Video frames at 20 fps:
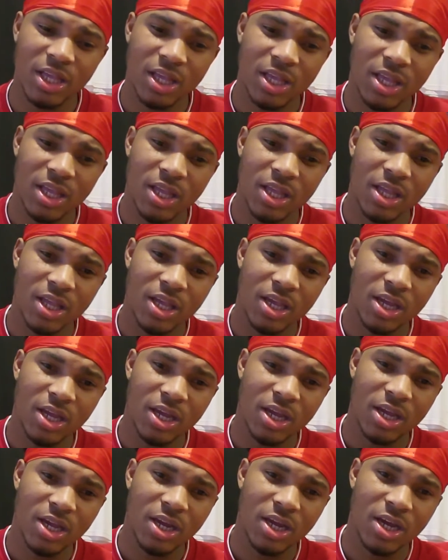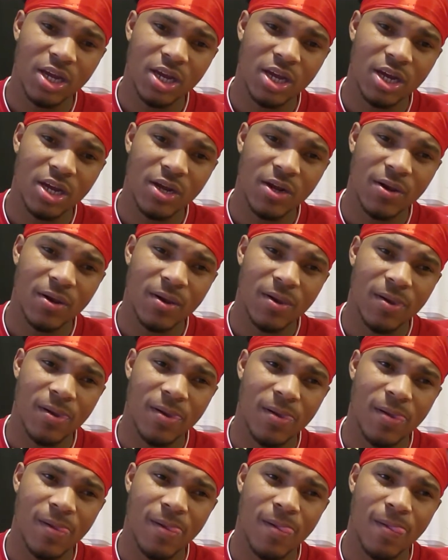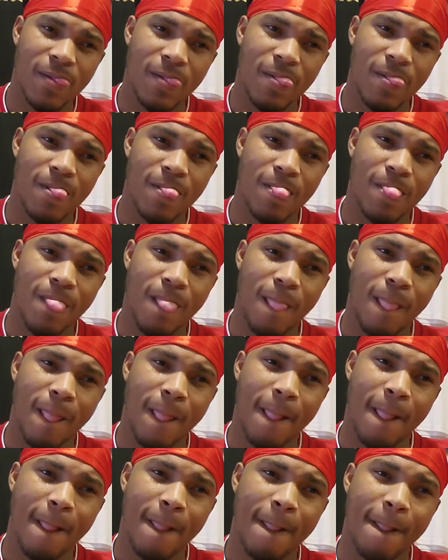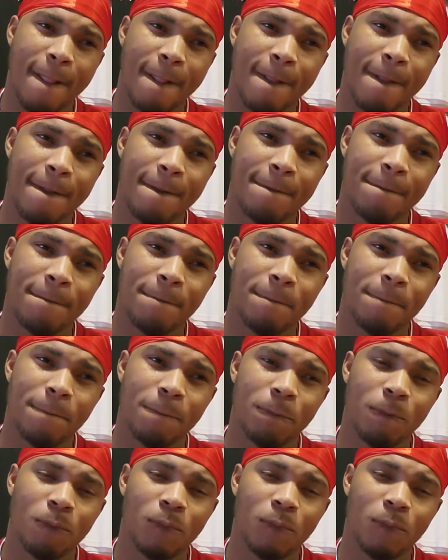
[no speech]